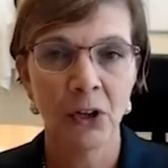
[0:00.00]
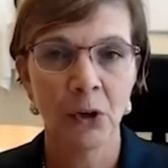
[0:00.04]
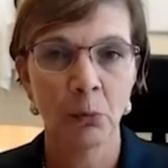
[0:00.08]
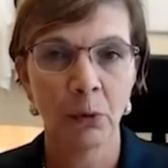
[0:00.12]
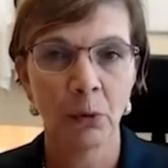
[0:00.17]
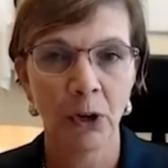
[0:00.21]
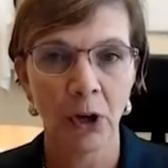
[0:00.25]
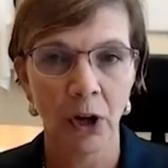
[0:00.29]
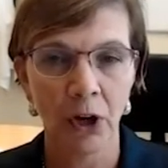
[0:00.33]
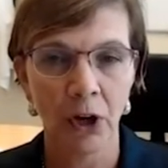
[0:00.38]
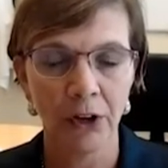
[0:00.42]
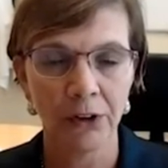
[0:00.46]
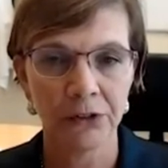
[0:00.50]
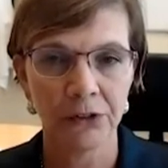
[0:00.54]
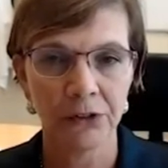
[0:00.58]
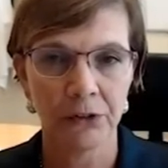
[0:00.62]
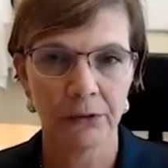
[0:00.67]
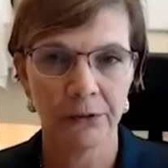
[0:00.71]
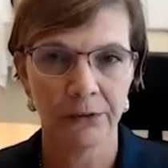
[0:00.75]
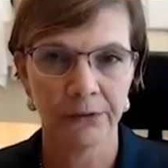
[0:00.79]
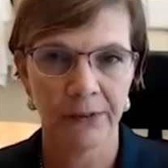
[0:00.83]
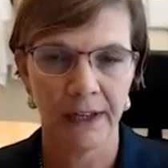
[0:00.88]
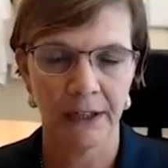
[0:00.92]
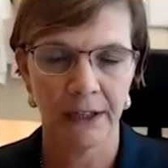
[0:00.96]
we
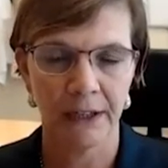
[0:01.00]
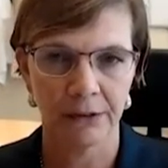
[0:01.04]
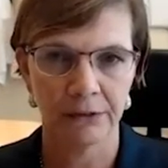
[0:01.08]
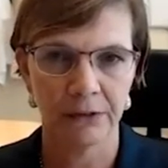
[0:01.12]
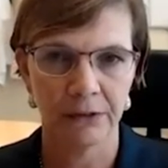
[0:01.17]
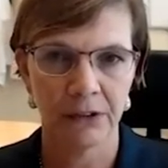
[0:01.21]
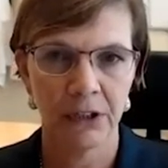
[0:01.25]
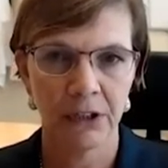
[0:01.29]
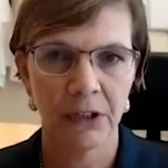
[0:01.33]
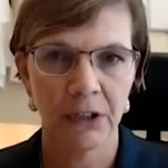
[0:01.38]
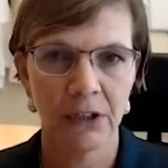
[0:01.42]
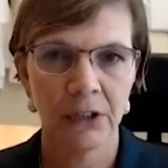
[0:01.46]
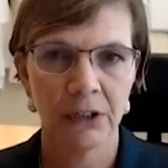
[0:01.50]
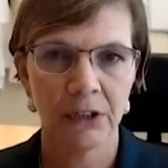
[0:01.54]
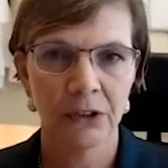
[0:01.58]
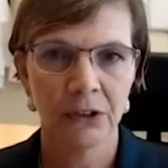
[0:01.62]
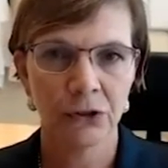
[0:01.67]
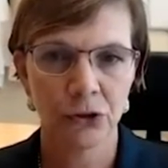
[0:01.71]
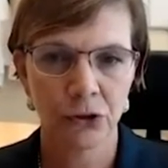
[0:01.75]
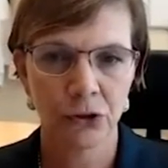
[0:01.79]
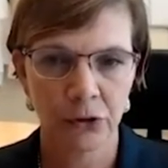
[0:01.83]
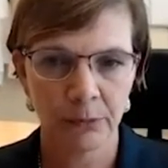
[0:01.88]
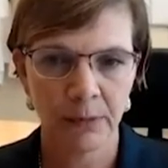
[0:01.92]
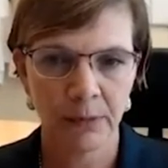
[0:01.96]
also found
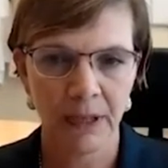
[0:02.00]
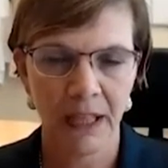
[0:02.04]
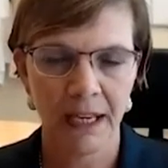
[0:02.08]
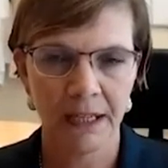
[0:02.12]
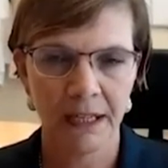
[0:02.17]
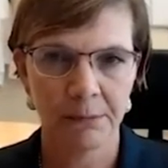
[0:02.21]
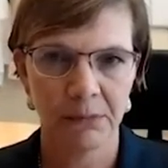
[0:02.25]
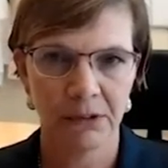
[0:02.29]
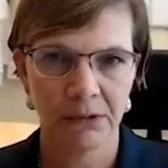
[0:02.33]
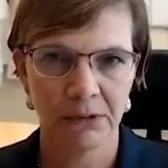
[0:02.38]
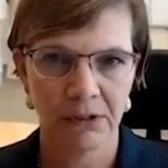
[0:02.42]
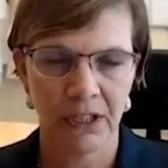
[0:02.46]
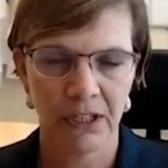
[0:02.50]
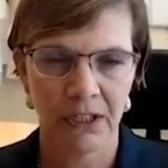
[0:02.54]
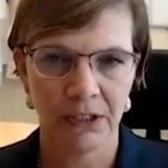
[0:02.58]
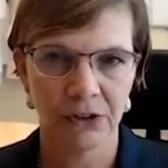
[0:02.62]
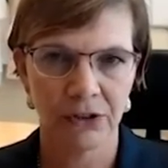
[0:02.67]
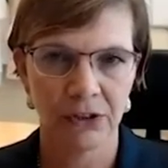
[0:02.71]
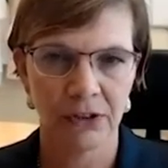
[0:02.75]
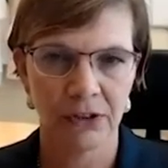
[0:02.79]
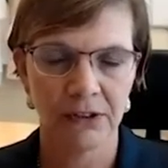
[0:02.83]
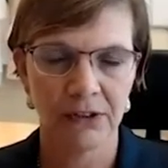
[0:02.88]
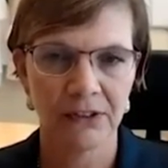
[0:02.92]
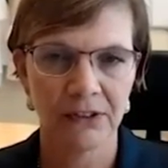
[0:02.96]
germline
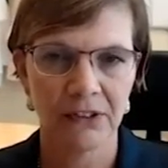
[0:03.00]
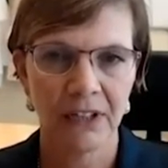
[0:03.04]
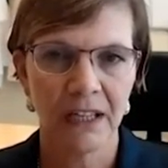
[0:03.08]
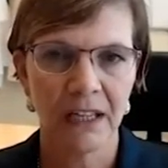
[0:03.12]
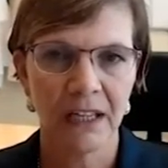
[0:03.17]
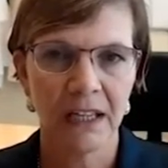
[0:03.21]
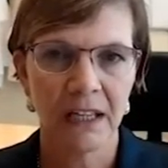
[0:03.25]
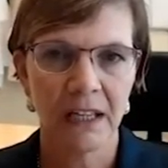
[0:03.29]
mutations.